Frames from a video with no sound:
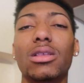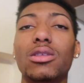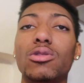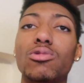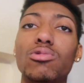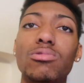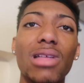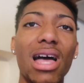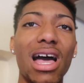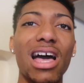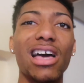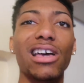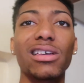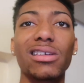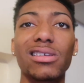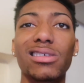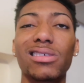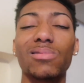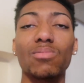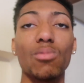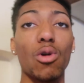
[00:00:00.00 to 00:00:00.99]
Do
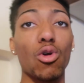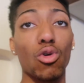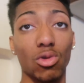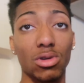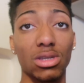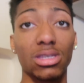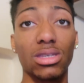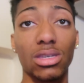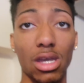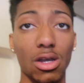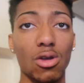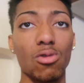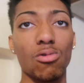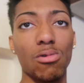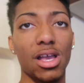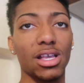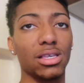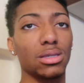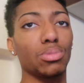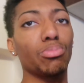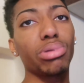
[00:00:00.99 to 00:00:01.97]
not smoke
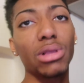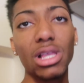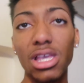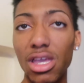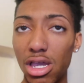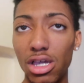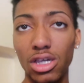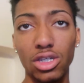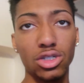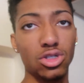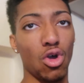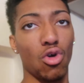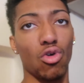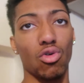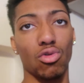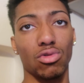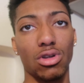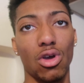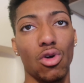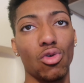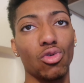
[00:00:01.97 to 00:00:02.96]
cigarettes. Please
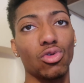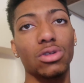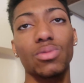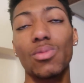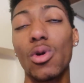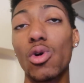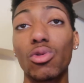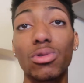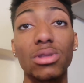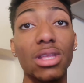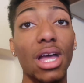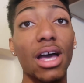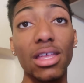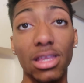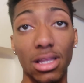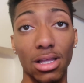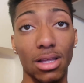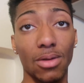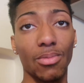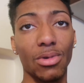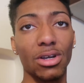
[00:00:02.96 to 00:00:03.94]
don't. Don't smoke
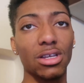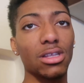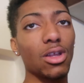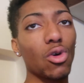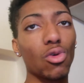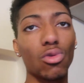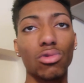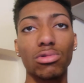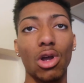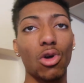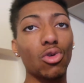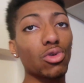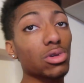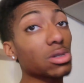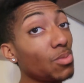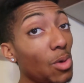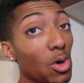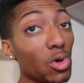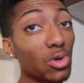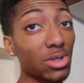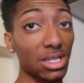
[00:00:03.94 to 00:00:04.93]
nothing, but don't
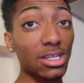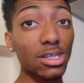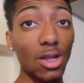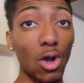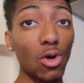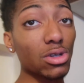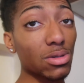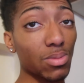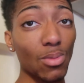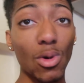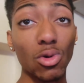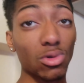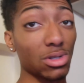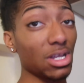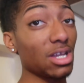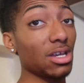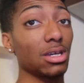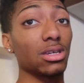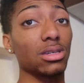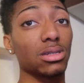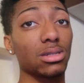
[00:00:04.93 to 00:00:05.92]
smoke
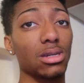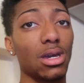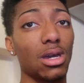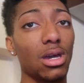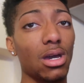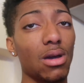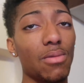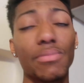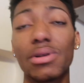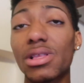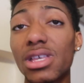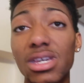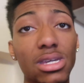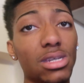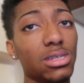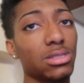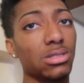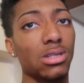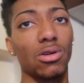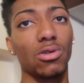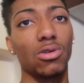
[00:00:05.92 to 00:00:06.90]
these.
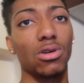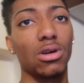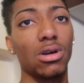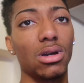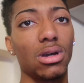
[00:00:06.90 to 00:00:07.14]
Please don't.